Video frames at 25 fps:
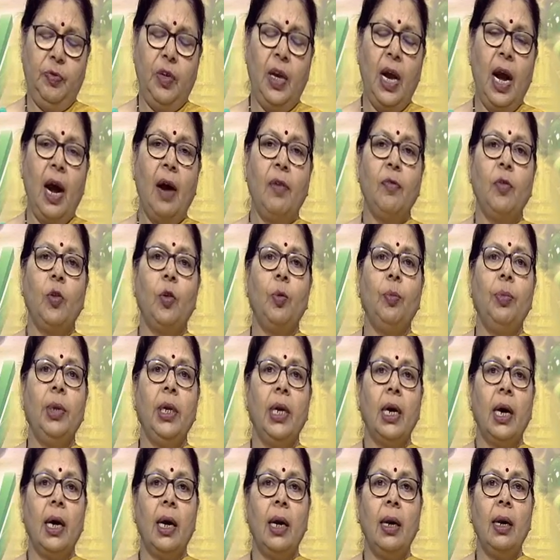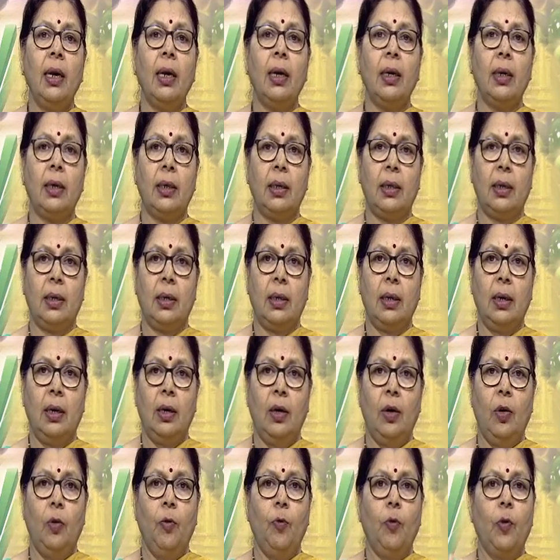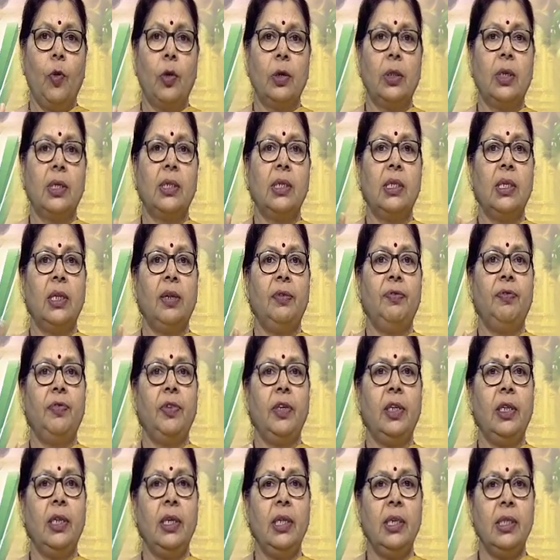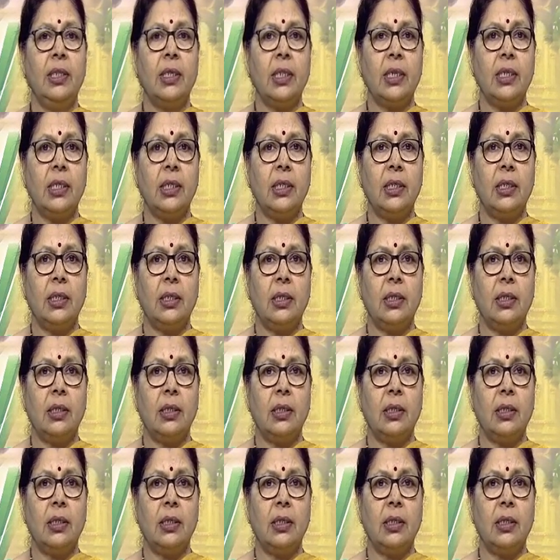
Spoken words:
We have to be alert for the safety reasons.